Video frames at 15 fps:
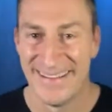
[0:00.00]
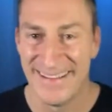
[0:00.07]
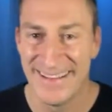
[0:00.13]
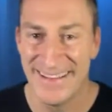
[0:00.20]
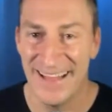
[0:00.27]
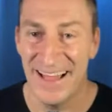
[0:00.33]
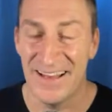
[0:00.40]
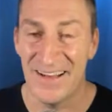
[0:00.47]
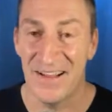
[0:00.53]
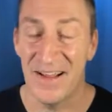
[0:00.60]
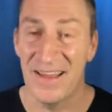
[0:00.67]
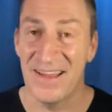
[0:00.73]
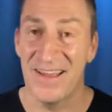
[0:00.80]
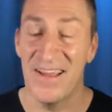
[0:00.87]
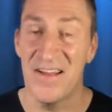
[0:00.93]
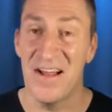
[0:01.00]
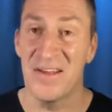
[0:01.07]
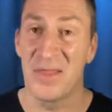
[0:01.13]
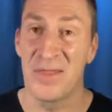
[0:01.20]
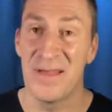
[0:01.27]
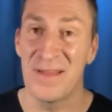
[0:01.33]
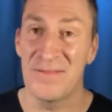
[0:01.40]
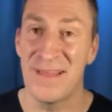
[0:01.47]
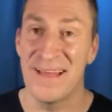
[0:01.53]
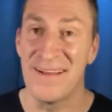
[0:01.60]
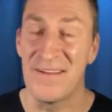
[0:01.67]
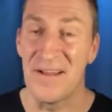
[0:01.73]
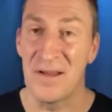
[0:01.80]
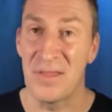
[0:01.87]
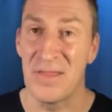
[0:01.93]
That I cannot think of that
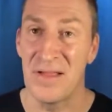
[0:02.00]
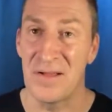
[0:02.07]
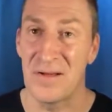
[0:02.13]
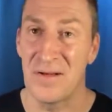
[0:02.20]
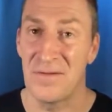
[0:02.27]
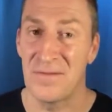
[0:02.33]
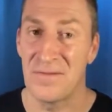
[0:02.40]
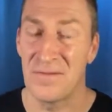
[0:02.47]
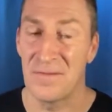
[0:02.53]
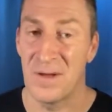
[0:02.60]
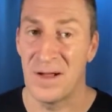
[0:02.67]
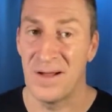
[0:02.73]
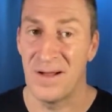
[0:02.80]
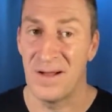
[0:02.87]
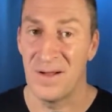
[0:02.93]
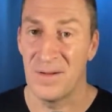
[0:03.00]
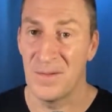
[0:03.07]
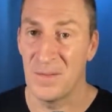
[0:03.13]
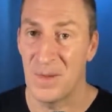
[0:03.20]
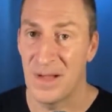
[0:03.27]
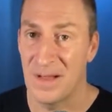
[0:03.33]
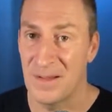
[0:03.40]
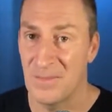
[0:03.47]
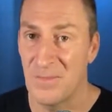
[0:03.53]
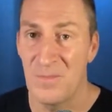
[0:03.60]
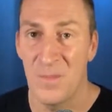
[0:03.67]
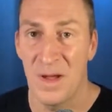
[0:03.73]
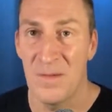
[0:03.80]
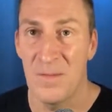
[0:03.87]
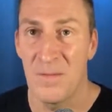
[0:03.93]
and not think of my
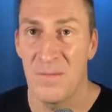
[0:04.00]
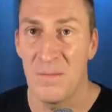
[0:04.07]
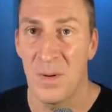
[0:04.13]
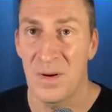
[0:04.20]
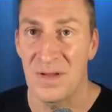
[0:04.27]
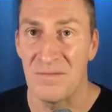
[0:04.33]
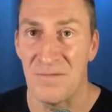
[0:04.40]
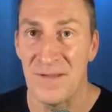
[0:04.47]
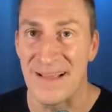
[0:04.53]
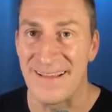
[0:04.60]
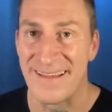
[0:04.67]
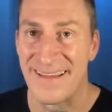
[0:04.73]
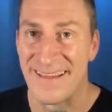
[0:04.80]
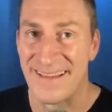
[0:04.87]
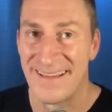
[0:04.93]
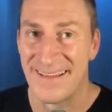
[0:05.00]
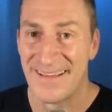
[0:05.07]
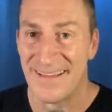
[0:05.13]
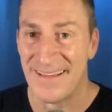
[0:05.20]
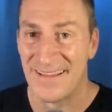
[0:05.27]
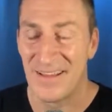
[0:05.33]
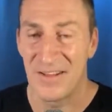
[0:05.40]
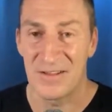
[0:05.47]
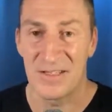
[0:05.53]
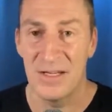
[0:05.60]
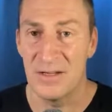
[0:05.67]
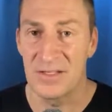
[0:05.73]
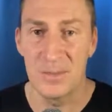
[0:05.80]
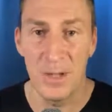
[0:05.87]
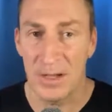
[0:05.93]
buddy Vic, because he
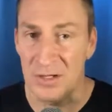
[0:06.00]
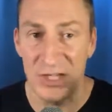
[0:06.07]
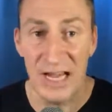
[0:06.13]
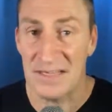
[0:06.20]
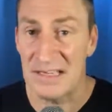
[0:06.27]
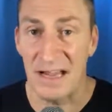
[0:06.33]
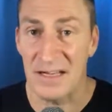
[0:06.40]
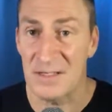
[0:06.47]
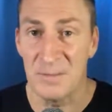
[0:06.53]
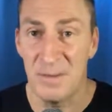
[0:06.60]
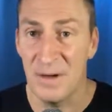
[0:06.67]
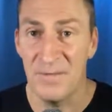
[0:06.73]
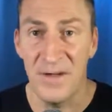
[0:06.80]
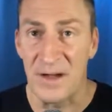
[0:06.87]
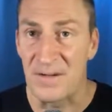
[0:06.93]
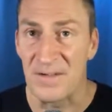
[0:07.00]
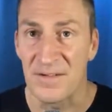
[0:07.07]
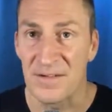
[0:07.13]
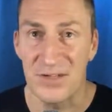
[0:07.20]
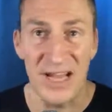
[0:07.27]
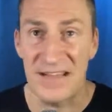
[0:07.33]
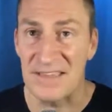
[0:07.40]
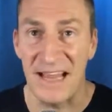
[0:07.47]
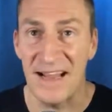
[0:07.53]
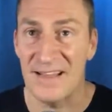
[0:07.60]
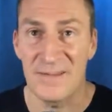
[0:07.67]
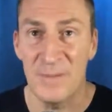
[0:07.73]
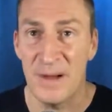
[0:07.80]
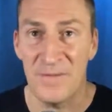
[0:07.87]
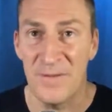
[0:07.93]
used to be like, jazz hands, spear fingers. Jazz hands,
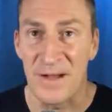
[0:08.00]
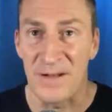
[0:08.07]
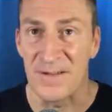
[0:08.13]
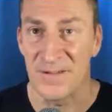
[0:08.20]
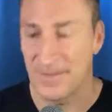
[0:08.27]
spear fingers.